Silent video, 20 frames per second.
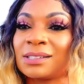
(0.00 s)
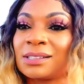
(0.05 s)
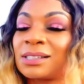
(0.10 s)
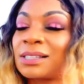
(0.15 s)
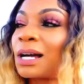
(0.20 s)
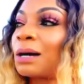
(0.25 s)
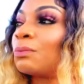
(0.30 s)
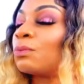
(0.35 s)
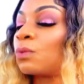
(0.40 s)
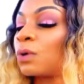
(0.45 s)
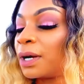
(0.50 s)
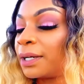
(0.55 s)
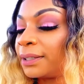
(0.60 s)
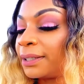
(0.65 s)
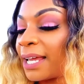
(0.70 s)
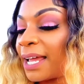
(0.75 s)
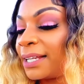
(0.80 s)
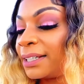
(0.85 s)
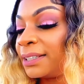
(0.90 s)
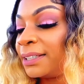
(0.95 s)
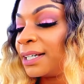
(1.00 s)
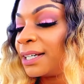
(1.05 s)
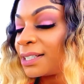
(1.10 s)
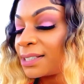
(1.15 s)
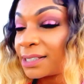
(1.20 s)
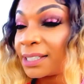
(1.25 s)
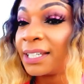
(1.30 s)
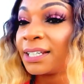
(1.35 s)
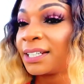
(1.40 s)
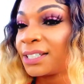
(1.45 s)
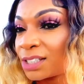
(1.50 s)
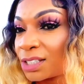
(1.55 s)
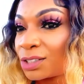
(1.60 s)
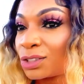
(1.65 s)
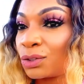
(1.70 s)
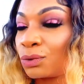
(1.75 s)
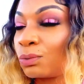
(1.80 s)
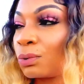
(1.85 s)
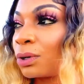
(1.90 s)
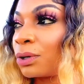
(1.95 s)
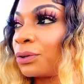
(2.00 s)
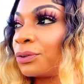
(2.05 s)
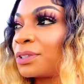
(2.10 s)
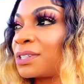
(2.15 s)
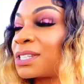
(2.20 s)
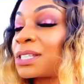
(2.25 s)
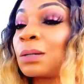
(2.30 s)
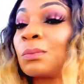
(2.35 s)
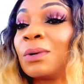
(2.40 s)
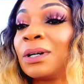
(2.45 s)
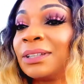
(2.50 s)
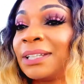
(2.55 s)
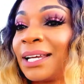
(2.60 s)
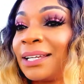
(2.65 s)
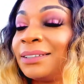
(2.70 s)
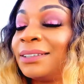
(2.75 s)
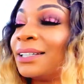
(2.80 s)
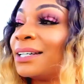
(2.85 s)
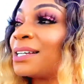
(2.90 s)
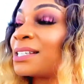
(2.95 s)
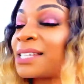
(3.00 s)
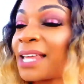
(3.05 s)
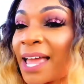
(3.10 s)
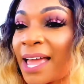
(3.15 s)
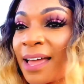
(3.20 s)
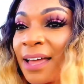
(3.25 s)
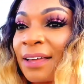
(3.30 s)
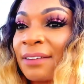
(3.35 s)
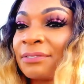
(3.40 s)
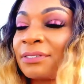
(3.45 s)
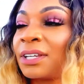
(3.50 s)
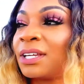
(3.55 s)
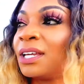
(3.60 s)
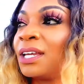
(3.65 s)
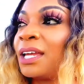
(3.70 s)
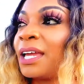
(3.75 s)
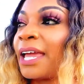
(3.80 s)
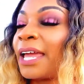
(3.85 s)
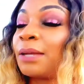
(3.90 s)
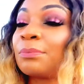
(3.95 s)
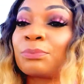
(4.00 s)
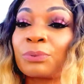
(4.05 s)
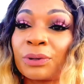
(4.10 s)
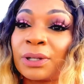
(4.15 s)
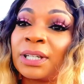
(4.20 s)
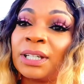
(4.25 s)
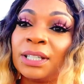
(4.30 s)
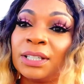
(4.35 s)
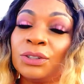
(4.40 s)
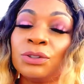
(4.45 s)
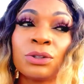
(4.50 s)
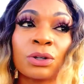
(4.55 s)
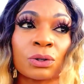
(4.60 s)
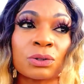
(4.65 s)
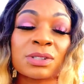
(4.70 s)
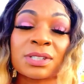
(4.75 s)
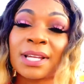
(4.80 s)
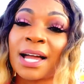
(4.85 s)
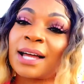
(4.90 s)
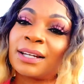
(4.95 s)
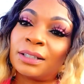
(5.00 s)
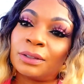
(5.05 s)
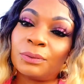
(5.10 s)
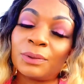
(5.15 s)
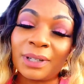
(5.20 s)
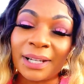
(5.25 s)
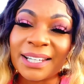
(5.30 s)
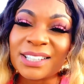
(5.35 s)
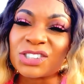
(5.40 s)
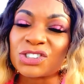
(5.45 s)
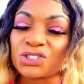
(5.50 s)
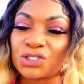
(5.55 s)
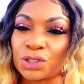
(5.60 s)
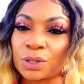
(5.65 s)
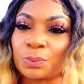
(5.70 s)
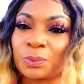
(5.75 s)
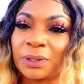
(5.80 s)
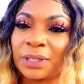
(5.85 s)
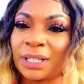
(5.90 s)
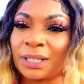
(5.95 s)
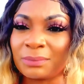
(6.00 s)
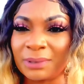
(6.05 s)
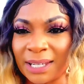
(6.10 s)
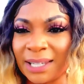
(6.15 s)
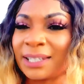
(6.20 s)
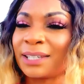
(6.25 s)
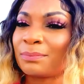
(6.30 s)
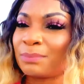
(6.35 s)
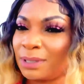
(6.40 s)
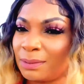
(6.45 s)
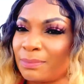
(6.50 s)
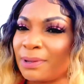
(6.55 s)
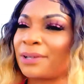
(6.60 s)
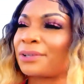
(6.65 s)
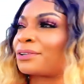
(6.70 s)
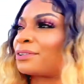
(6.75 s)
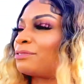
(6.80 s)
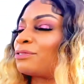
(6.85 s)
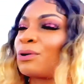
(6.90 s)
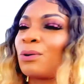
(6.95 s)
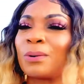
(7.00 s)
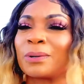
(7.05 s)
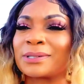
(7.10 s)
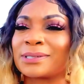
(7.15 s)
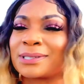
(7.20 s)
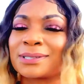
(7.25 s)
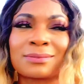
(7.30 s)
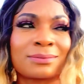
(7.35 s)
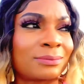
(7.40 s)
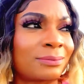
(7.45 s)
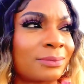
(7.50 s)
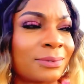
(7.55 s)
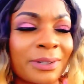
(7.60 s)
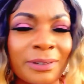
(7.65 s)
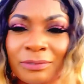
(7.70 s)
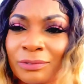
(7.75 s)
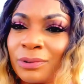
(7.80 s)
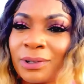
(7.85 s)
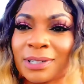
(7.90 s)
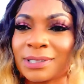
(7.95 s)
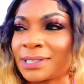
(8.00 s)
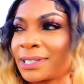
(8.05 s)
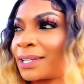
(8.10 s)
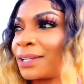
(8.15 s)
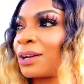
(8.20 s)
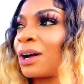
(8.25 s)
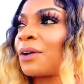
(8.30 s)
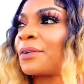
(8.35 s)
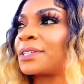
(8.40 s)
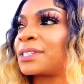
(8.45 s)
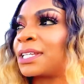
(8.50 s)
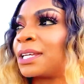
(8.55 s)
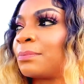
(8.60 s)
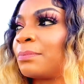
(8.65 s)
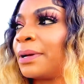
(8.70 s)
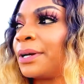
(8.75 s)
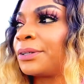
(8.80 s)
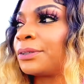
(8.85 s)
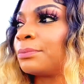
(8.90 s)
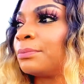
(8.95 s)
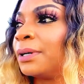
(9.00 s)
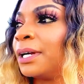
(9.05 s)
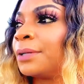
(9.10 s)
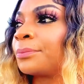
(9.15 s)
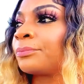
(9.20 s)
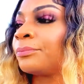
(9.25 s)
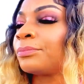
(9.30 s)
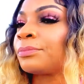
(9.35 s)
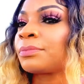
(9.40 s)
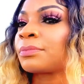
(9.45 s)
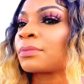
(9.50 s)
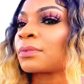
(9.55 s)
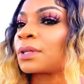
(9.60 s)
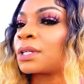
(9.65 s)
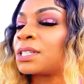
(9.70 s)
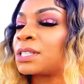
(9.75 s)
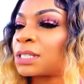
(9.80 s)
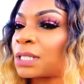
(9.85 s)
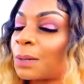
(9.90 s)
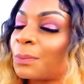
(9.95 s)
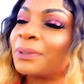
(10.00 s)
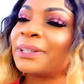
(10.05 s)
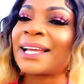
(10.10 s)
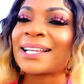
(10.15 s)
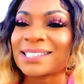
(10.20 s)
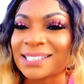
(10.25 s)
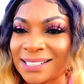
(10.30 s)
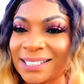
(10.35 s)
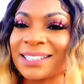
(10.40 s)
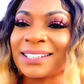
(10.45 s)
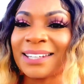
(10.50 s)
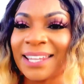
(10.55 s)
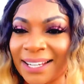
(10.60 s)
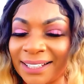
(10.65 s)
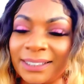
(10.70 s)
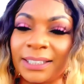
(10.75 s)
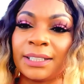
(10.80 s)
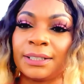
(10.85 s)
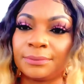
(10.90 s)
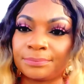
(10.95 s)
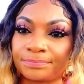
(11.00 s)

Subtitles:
someone that does get into the word, someone that does have a pretty, solid relationship with him. Can it be better? Of course, it can always get better, but someone that's connected,